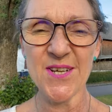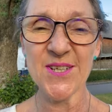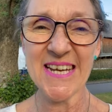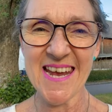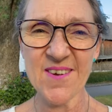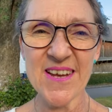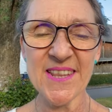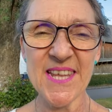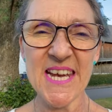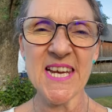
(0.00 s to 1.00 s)
Urticaria
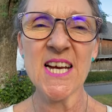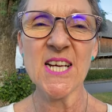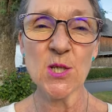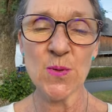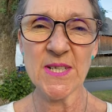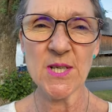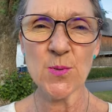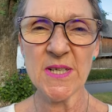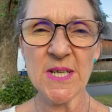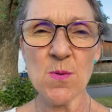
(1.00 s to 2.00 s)
Day
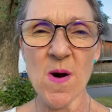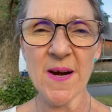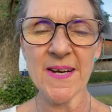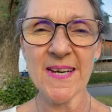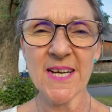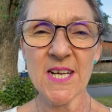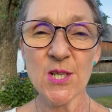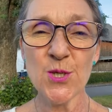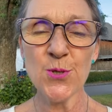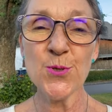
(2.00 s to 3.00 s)
2021,
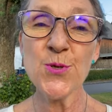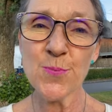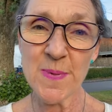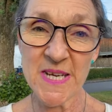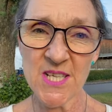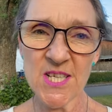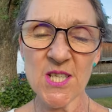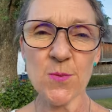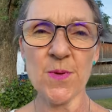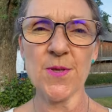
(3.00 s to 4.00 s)
to you
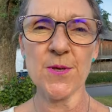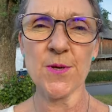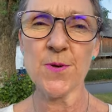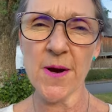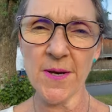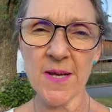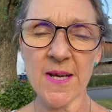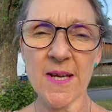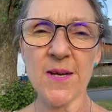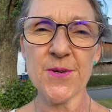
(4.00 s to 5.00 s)
patients with chronic
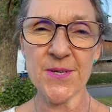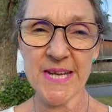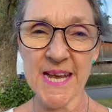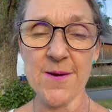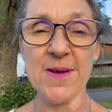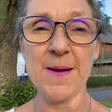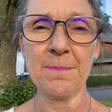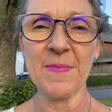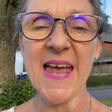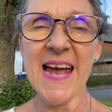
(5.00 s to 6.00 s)
urticaria.
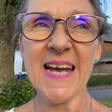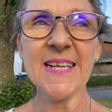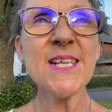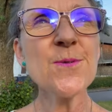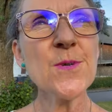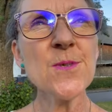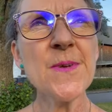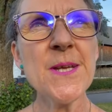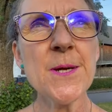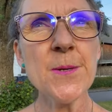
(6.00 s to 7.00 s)
And this first
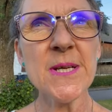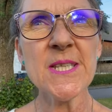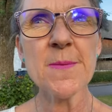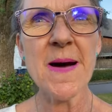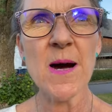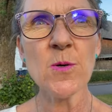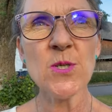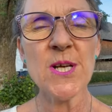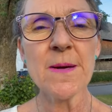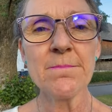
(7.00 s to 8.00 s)
video is
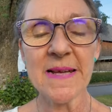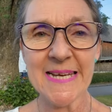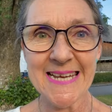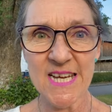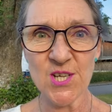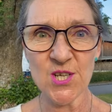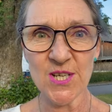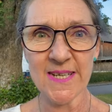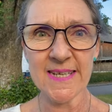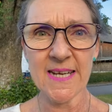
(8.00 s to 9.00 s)
about
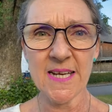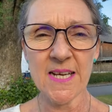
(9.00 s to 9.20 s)
medication